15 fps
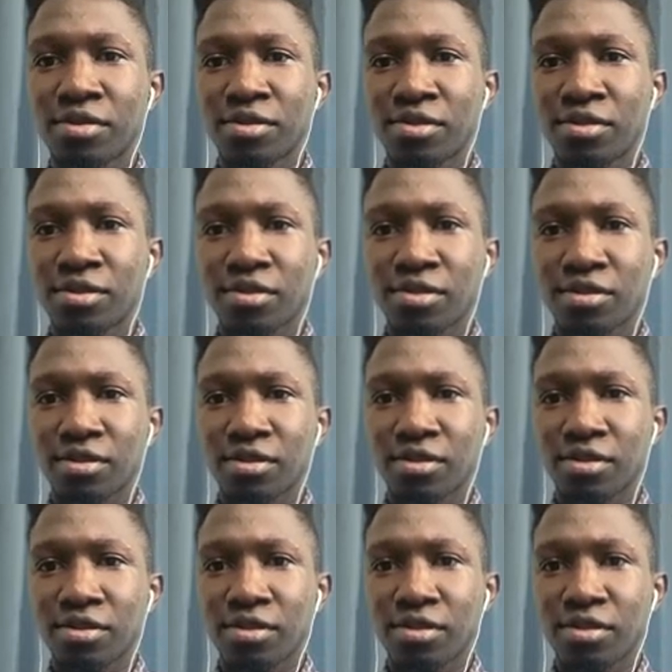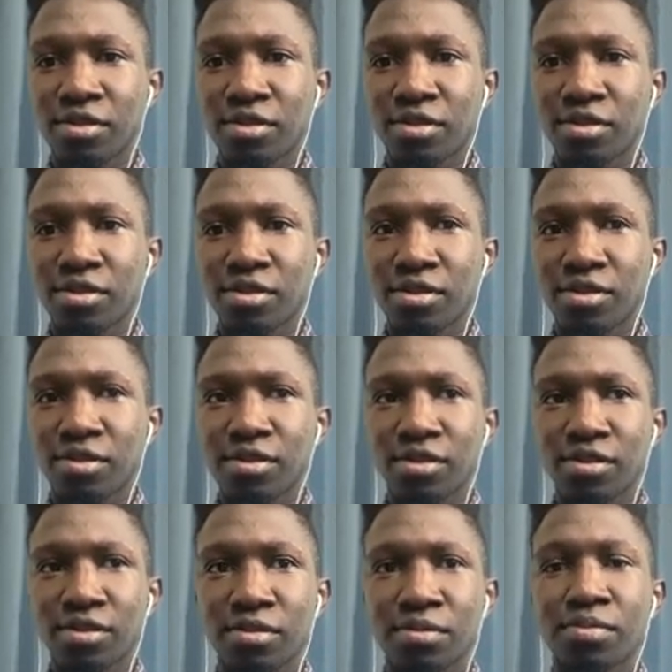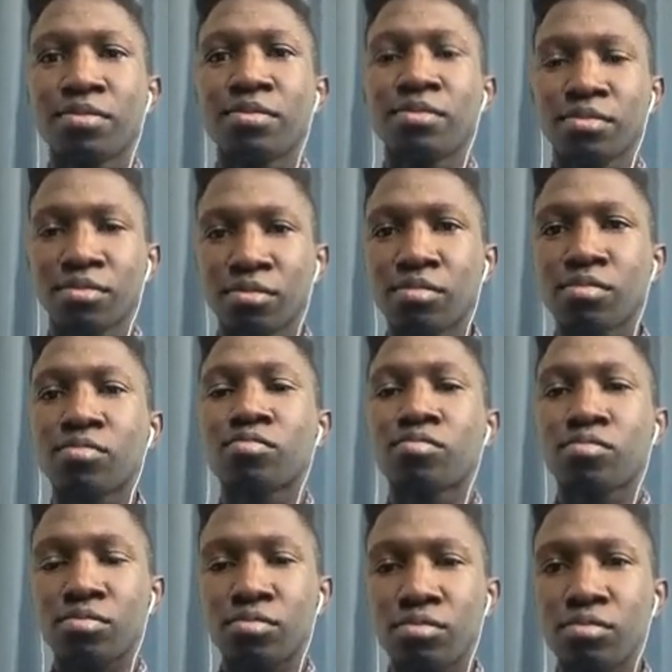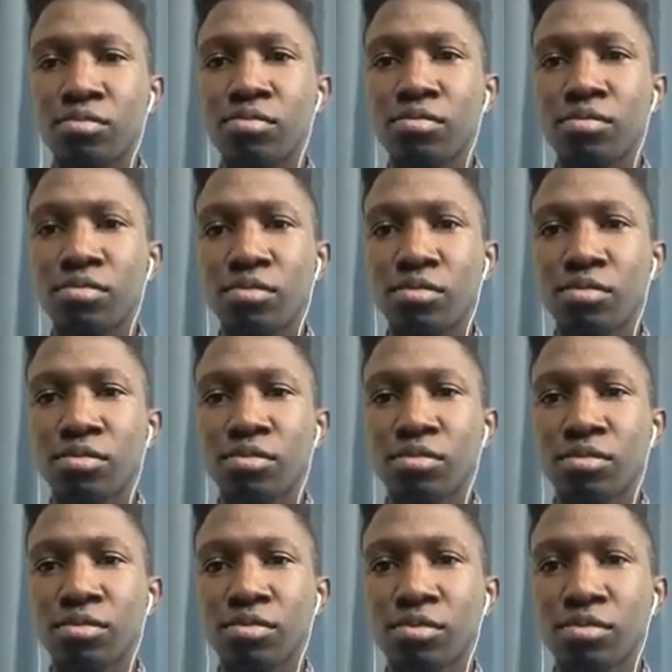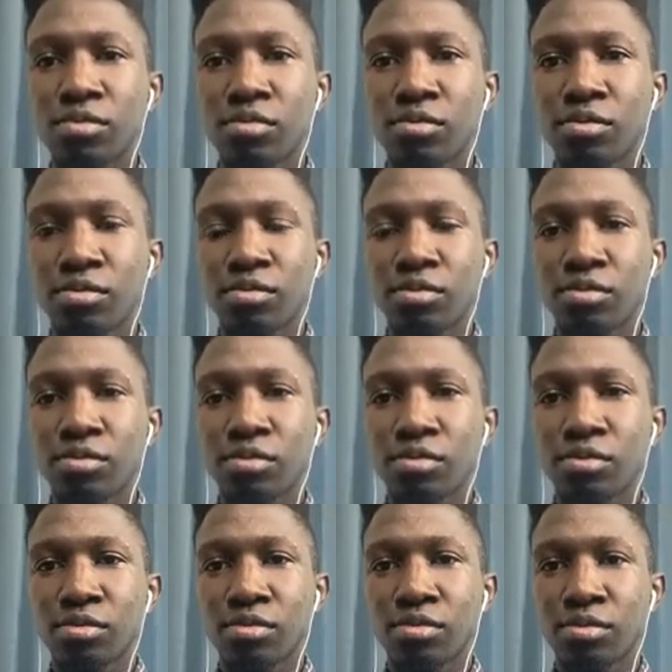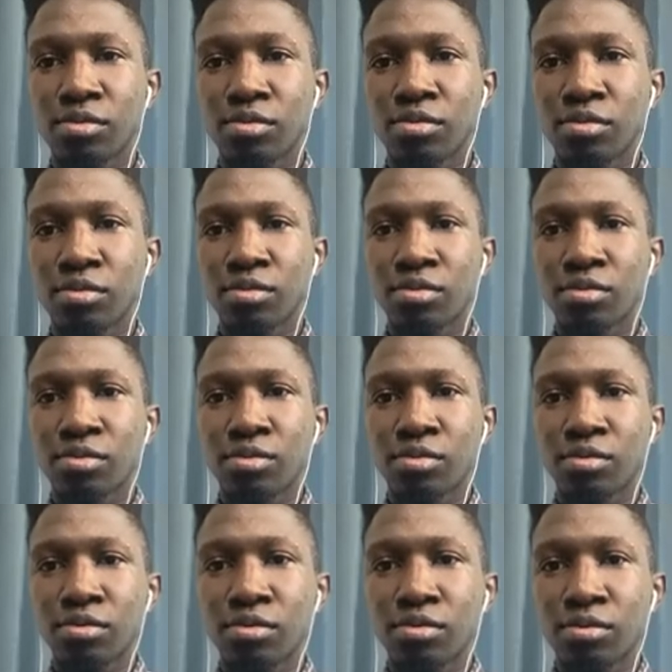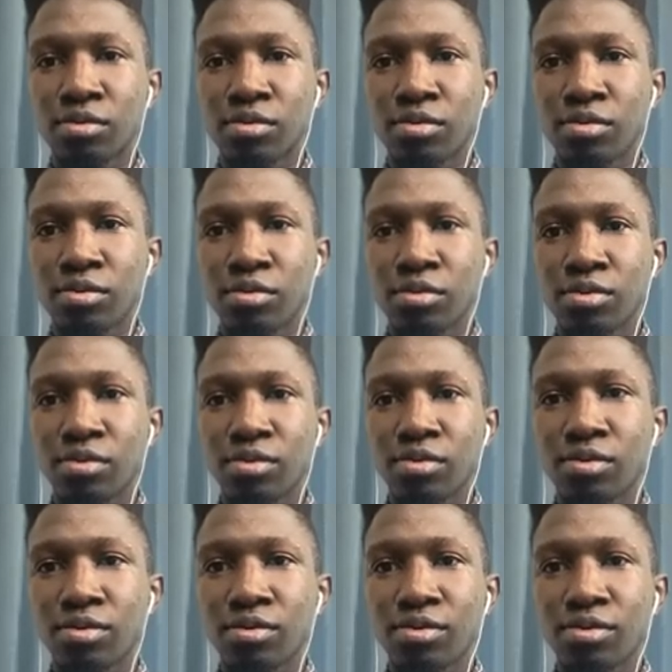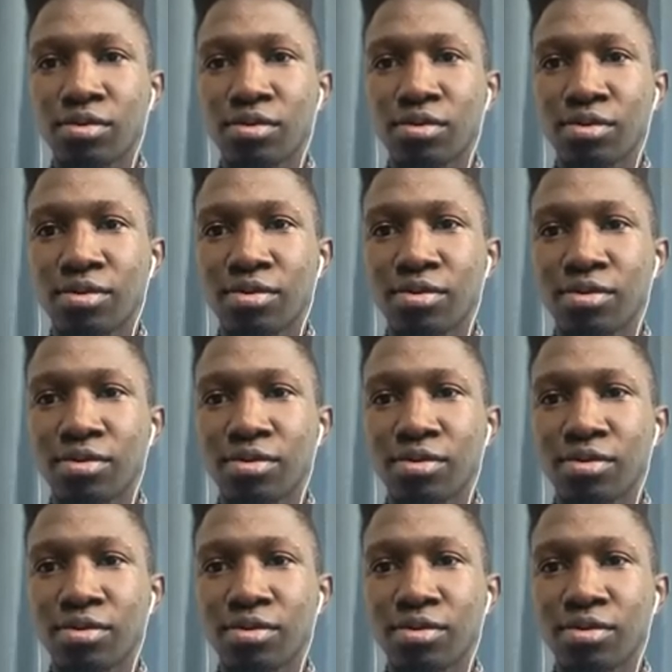This person isn't speaking.